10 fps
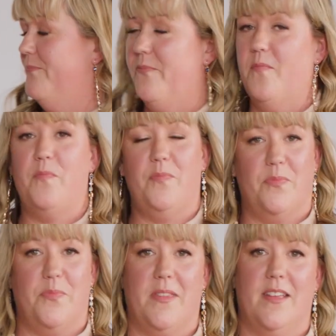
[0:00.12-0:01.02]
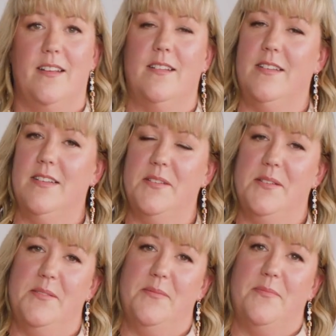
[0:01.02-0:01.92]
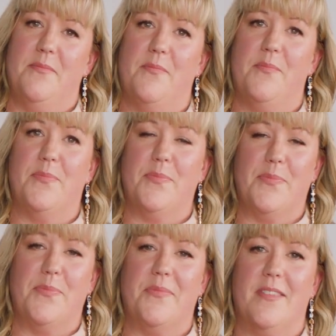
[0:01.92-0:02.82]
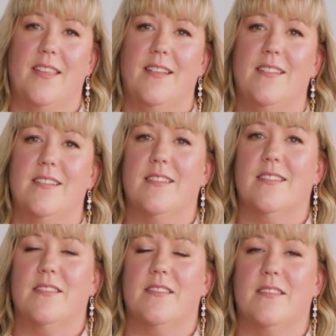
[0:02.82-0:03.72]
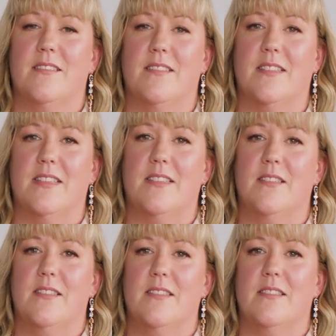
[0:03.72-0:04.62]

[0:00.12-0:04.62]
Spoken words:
[no speech]